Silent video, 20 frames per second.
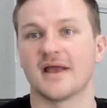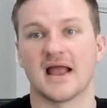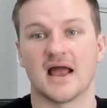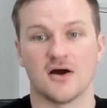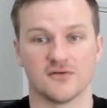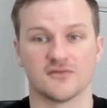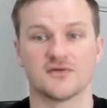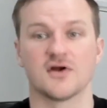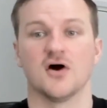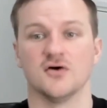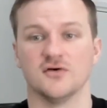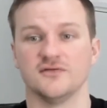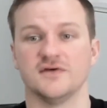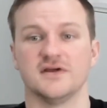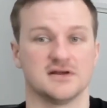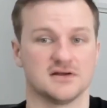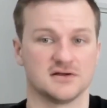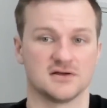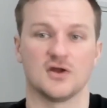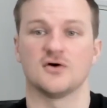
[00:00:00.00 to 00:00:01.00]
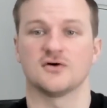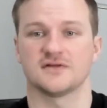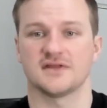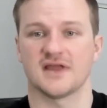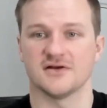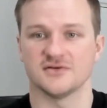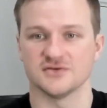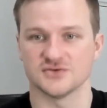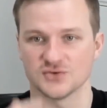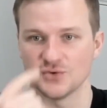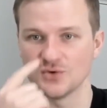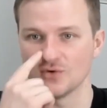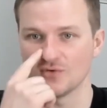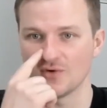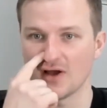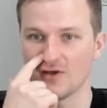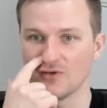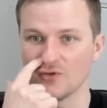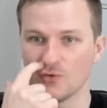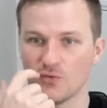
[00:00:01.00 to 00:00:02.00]
out of COVID and lockdowns all
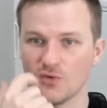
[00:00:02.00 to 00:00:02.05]
around the